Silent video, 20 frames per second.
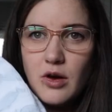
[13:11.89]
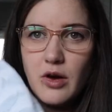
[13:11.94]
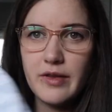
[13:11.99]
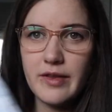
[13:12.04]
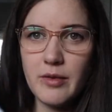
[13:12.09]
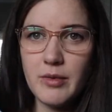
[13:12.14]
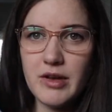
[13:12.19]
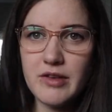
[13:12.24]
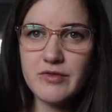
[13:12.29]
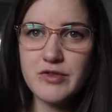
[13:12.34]

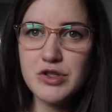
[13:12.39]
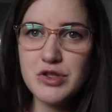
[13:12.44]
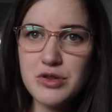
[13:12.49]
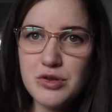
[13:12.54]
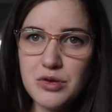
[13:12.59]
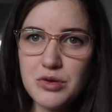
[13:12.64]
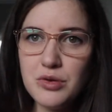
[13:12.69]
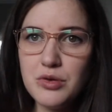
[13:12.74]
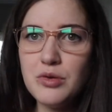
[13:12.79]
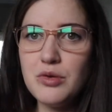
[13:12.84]
And then we have
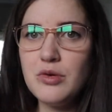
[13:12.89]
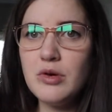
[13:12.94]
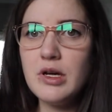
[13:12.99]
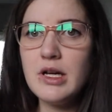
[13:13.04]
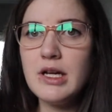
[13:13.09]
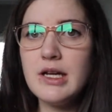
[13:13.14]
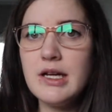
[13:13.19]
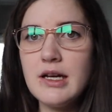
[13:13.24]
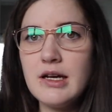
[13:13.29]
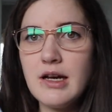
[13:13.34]
2
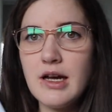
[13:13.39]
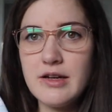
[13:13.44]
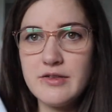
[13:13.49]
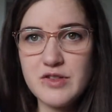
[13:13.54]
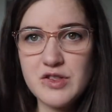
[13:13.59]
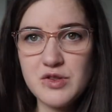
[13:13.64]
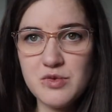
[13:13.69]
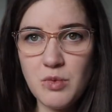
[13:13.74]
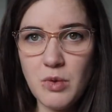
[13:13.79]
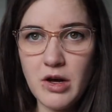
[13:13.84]
kind of
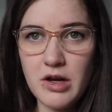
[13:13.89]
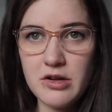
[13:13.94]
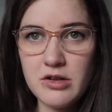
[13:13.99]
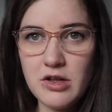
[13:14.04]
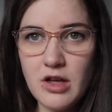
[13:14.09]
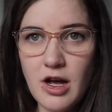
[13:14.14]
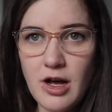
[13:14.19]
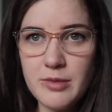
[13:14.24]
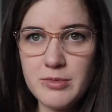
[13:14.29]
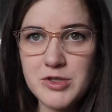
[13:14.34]

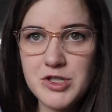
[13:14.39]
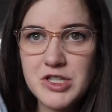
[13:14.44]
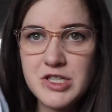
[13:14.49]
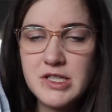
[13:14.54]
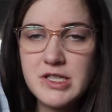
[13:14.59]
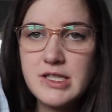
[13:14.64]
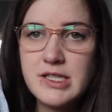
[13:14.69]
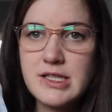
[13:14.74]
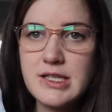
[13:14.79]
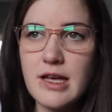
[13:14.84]
swaddle
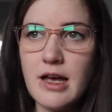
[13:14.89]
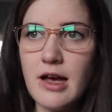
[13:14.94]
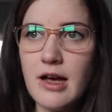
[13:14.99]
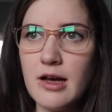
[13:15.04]
options.